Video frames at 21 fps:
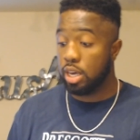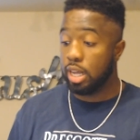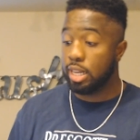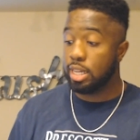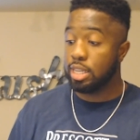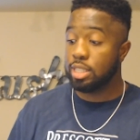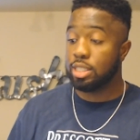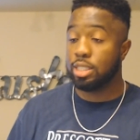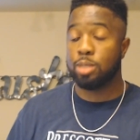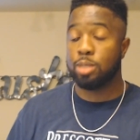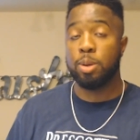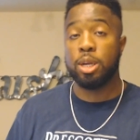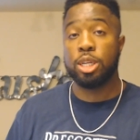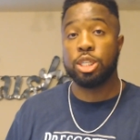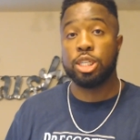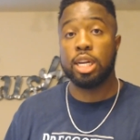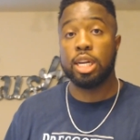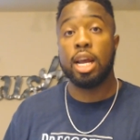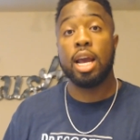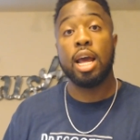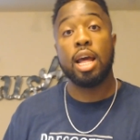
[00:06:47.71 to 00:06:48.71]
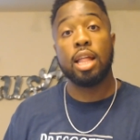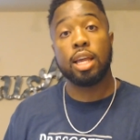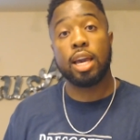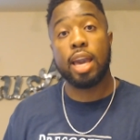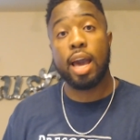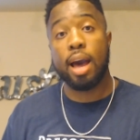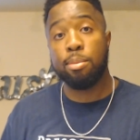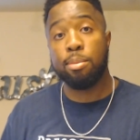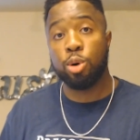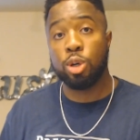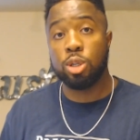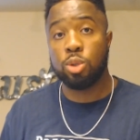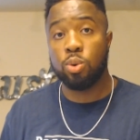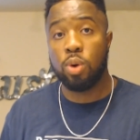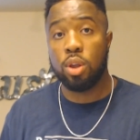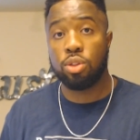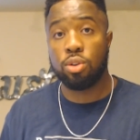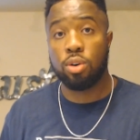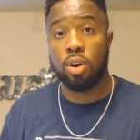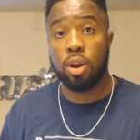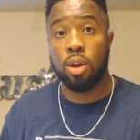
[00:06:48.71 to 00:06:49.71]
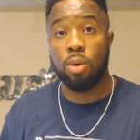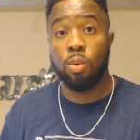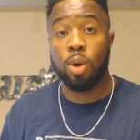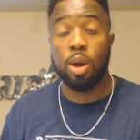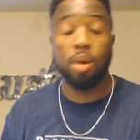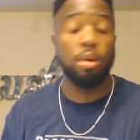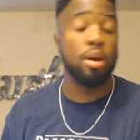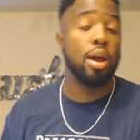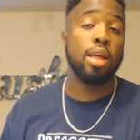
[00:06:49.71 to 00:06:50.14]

Elliott's suspension, the Cowboys went 3-1.